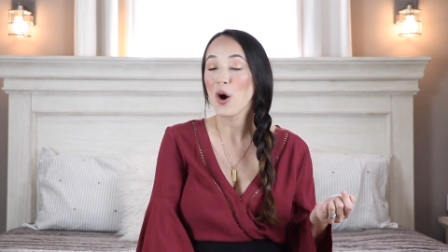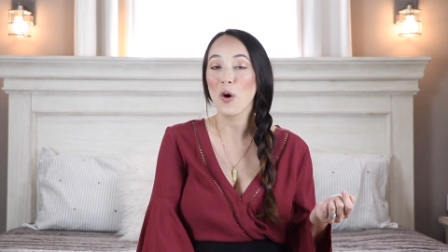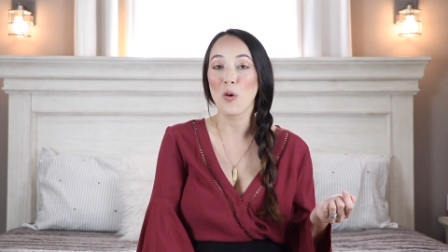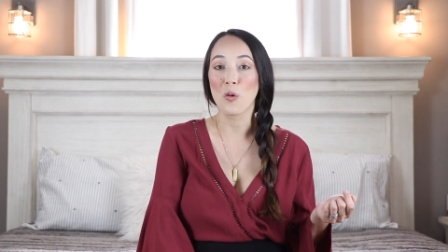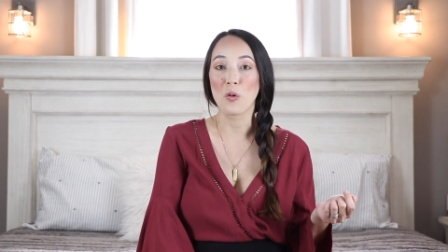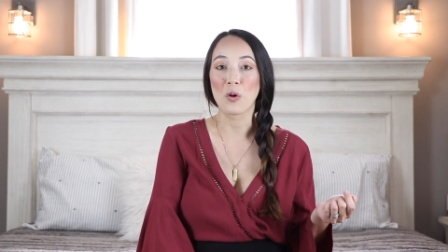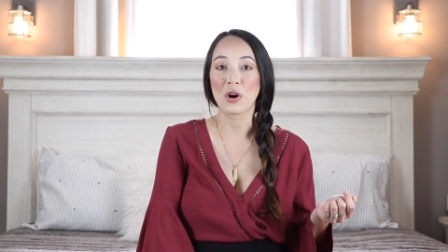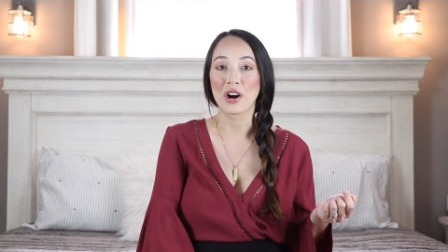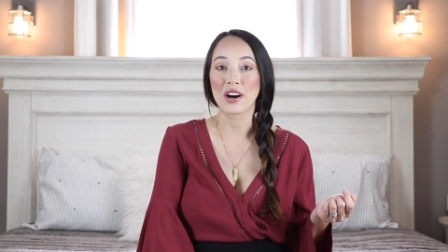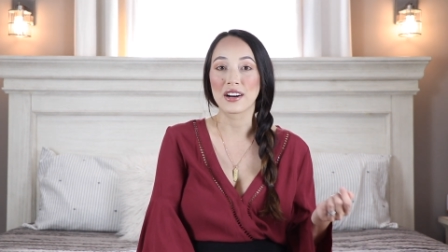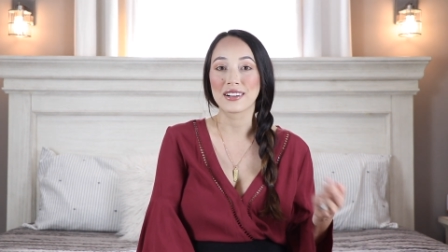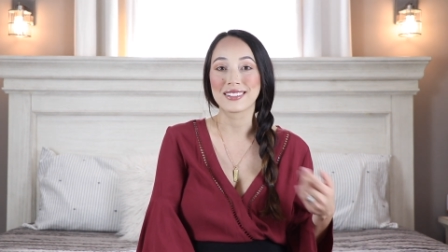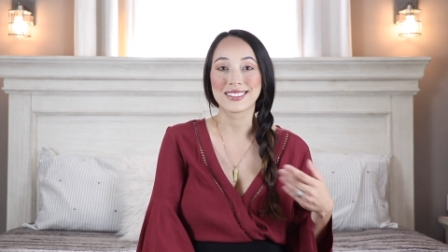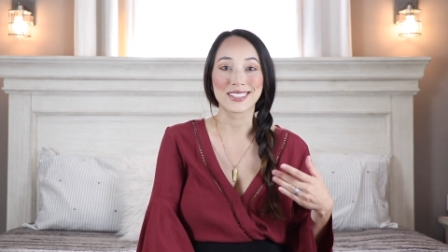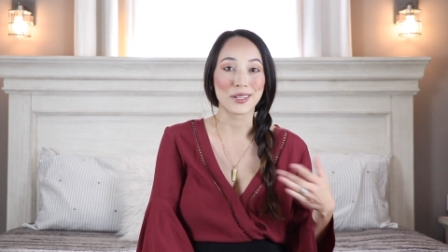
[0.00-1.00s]

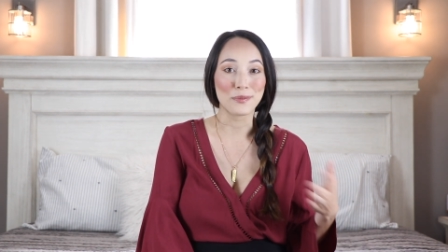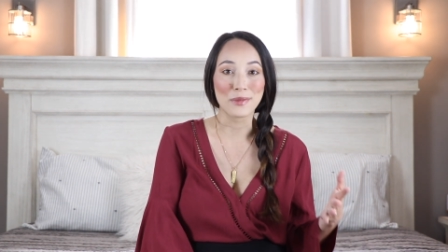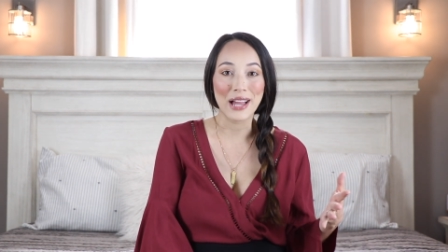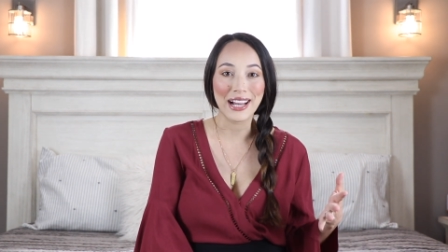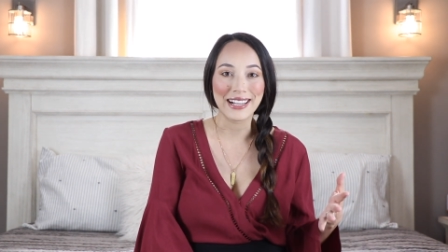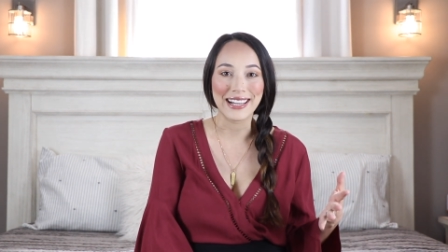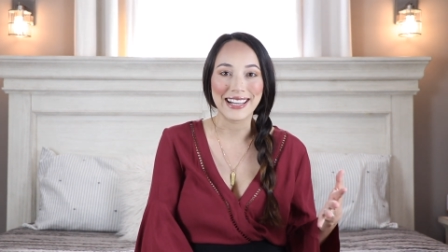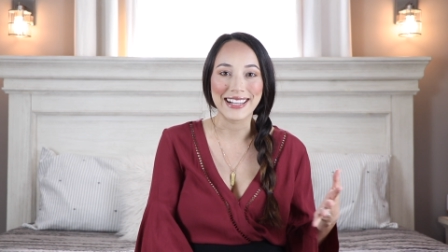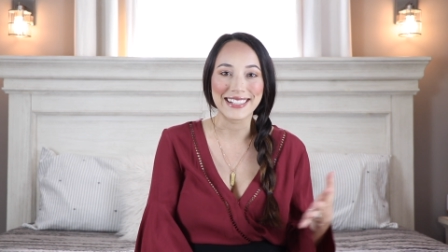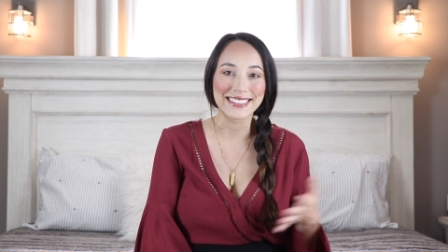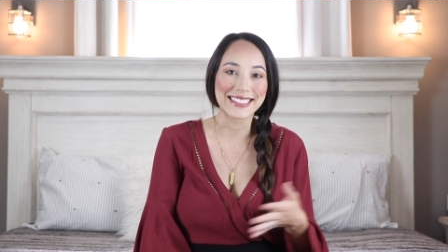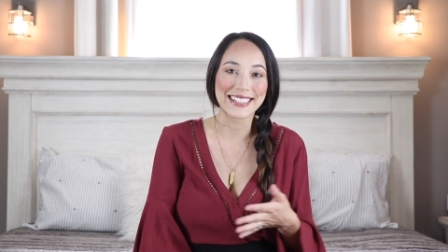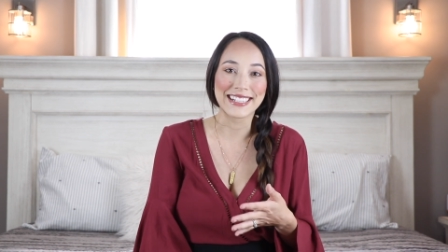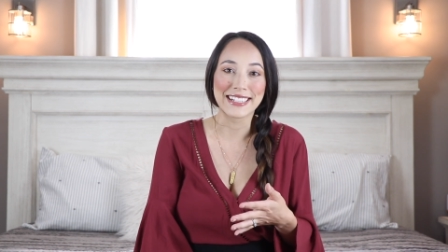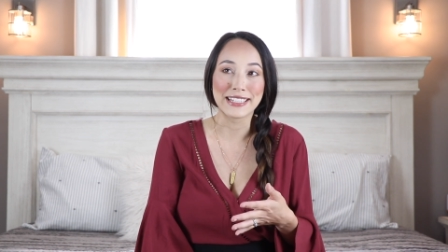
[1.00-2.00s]
or some
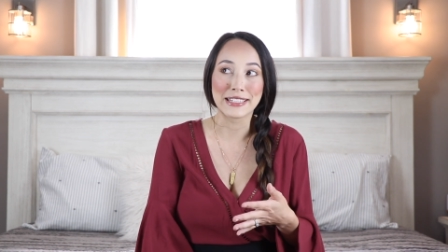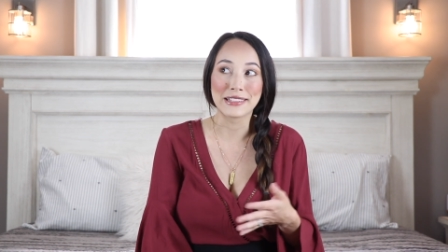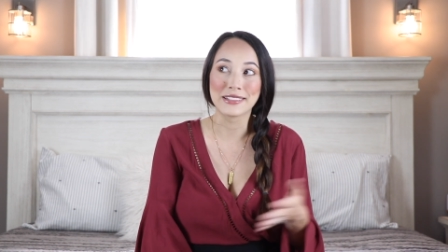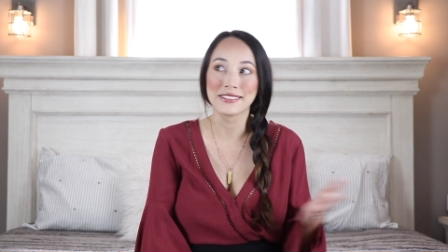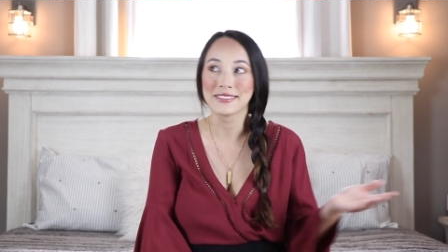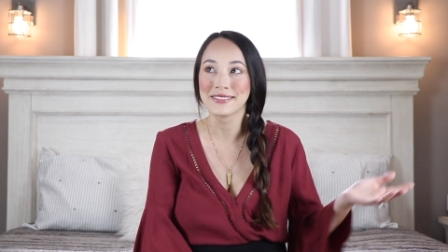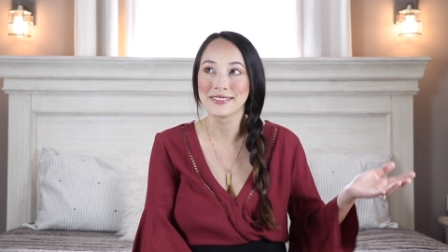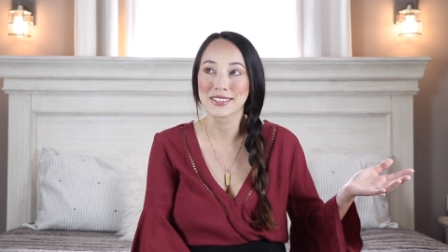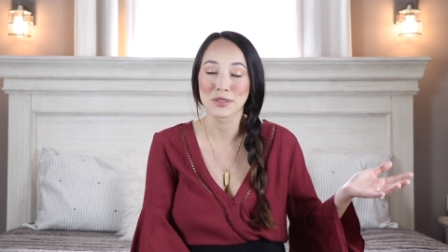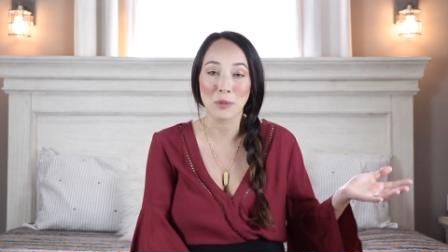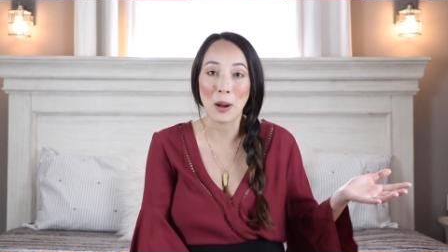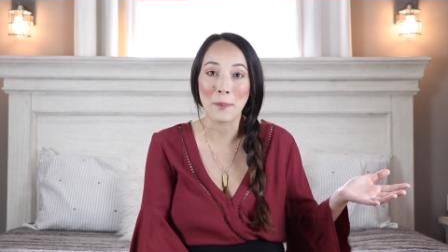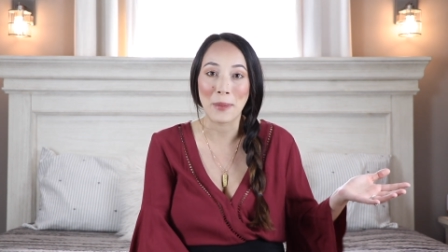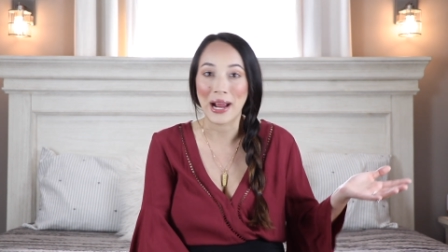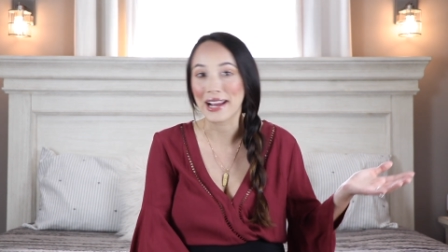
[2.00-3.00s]
leggings and
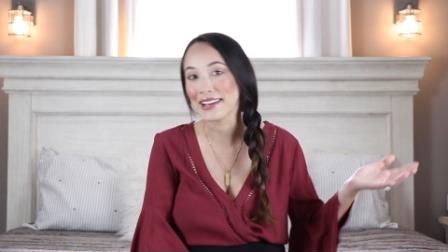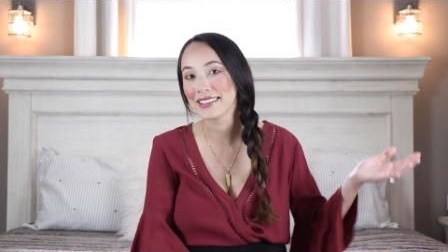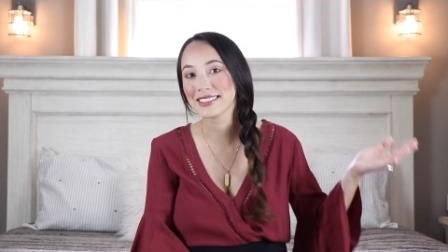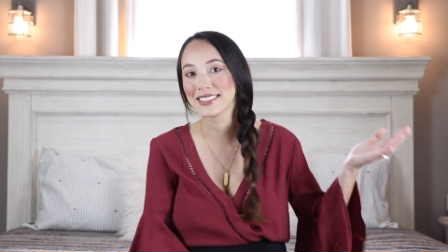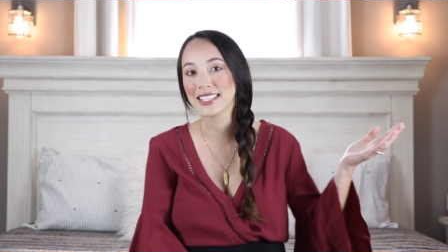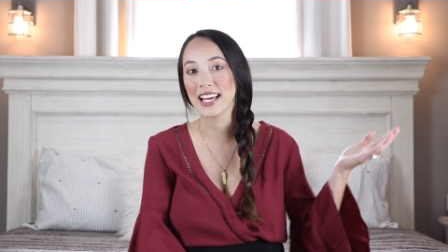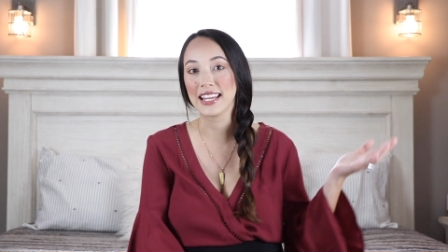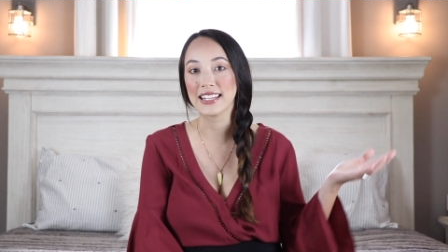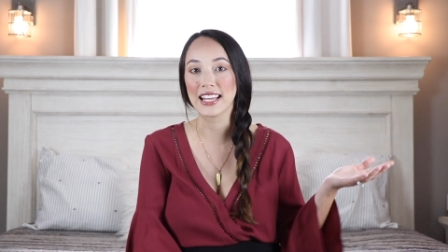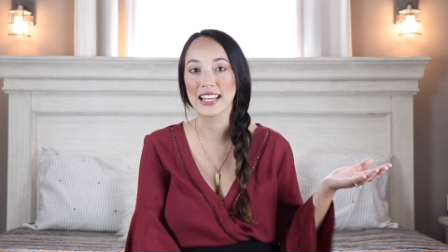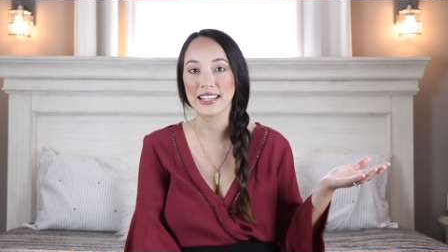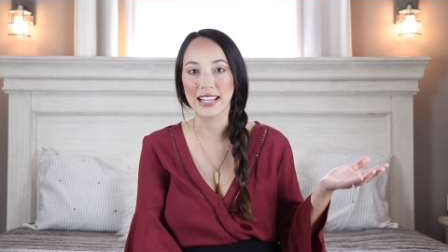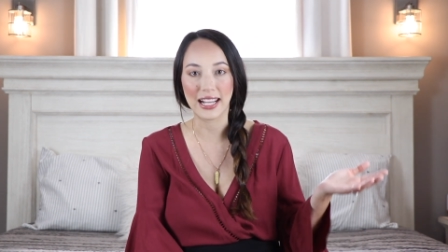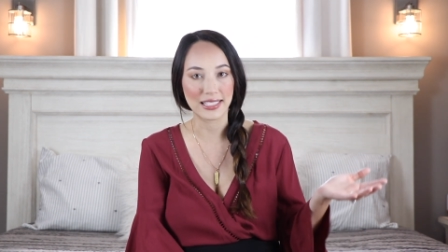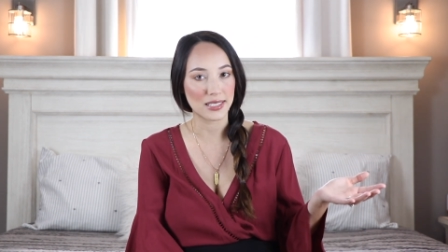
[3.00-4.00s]
sweatpants and
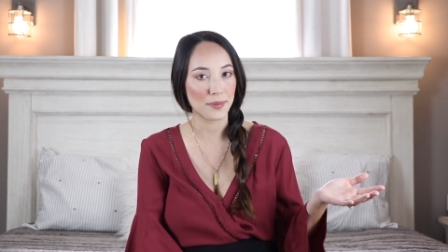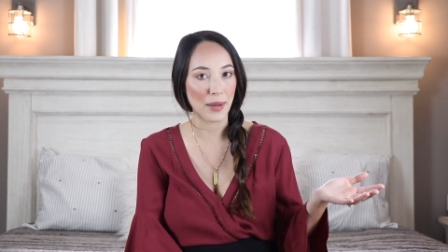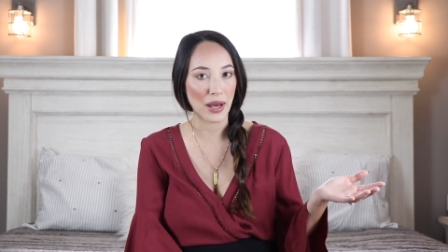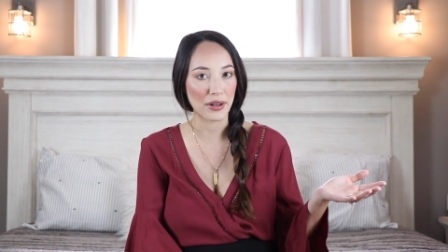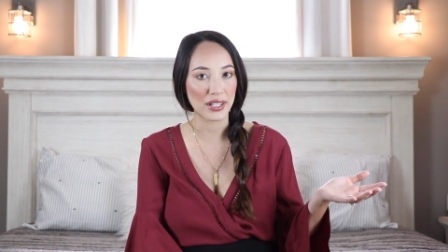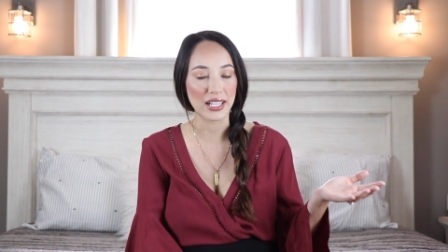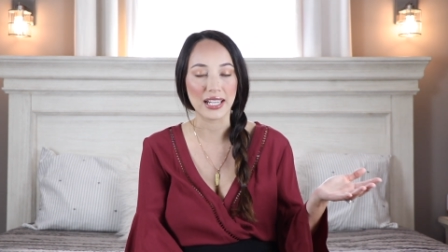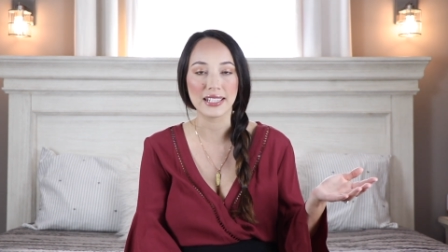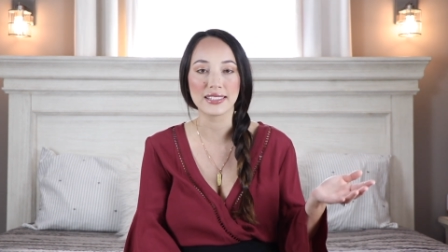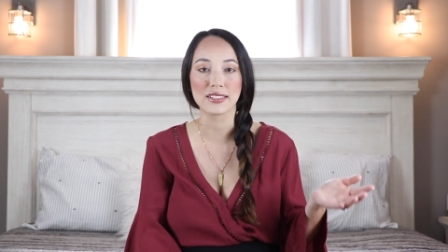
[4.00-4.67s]
then that's about it.